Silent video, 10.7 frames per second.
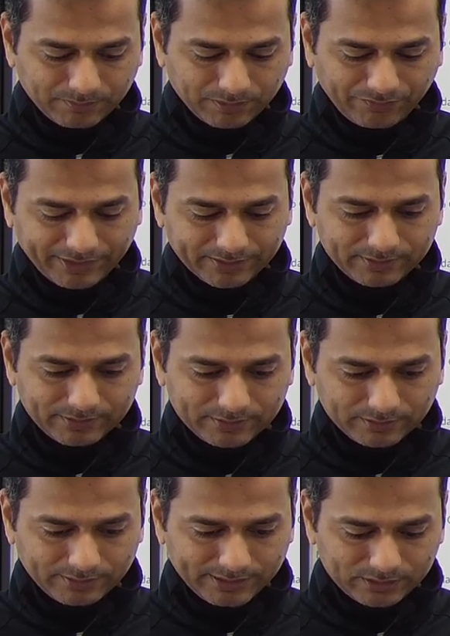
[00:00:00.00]
Perfect.
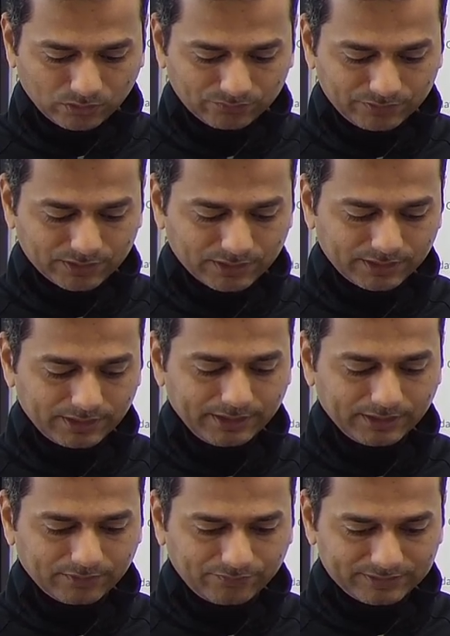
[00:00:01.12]
Then configure
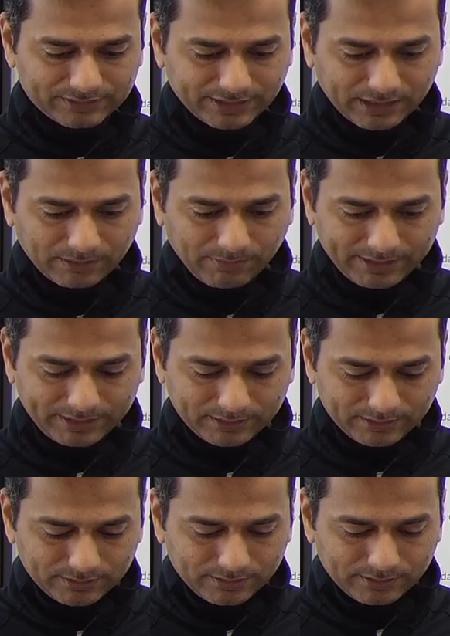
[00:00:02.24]
interface gigabyte
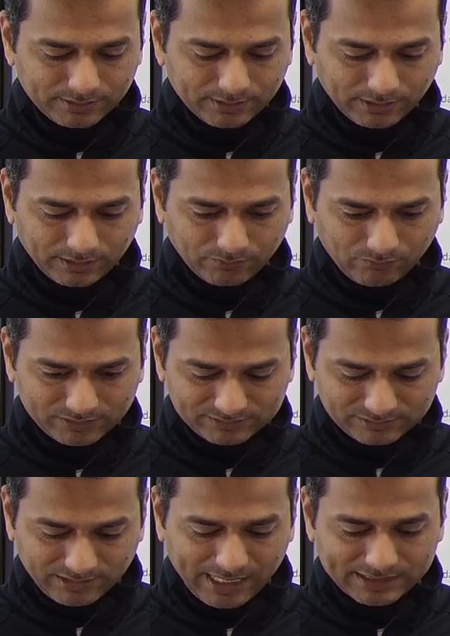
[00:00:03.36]
1
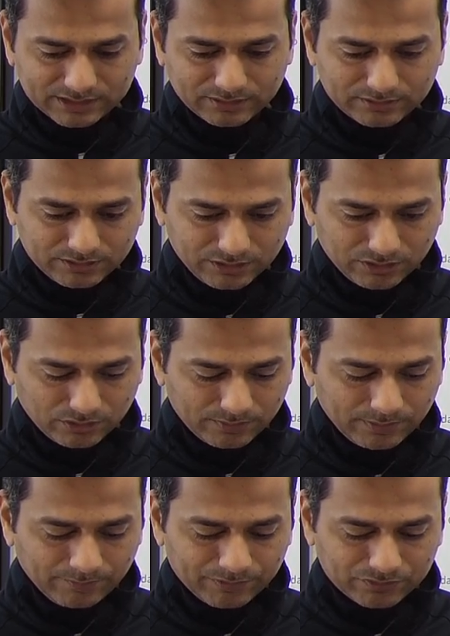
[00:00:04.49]
slash 0
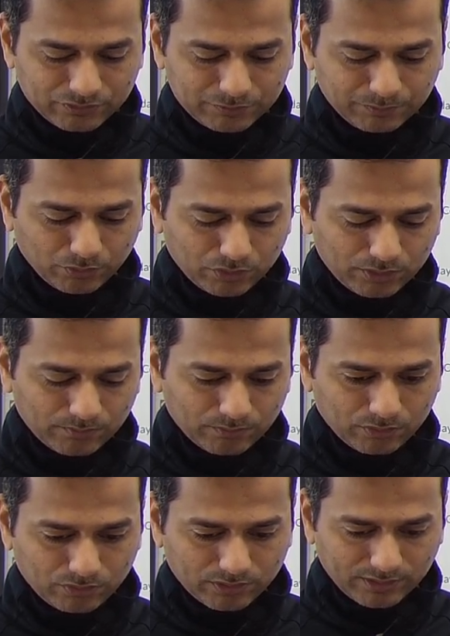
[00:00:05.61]
switch port
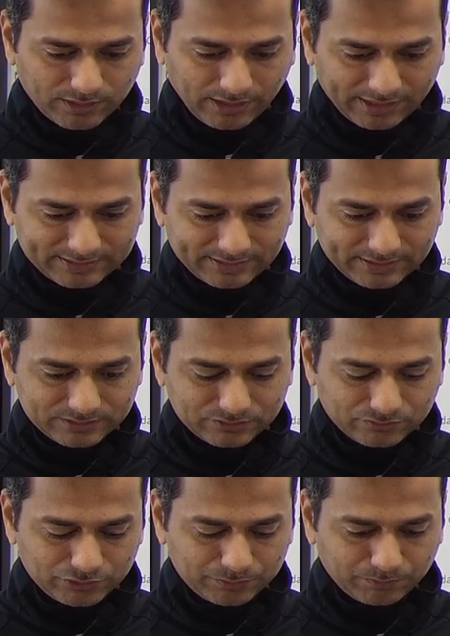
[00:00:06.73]
mode access
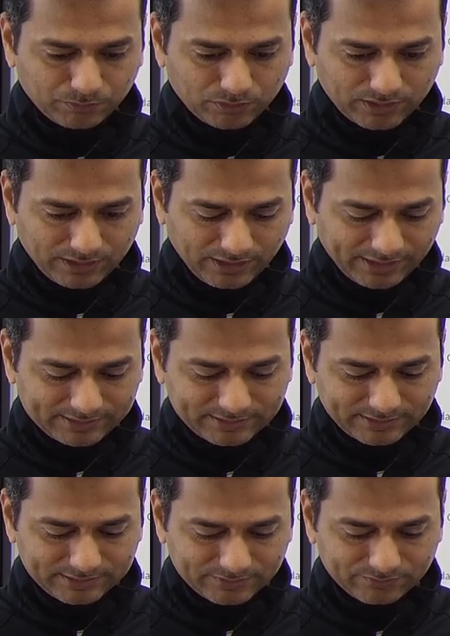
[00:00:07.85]
switch port
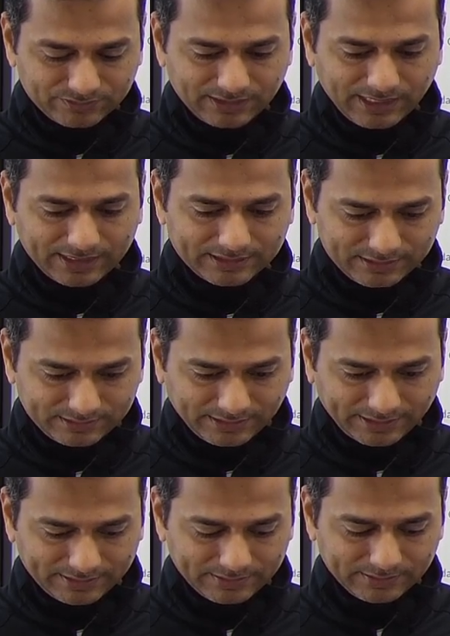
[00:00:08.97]
access VLAN
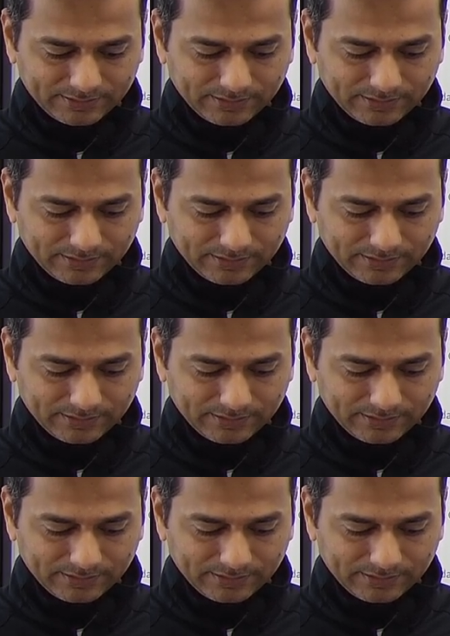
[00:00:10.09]
10.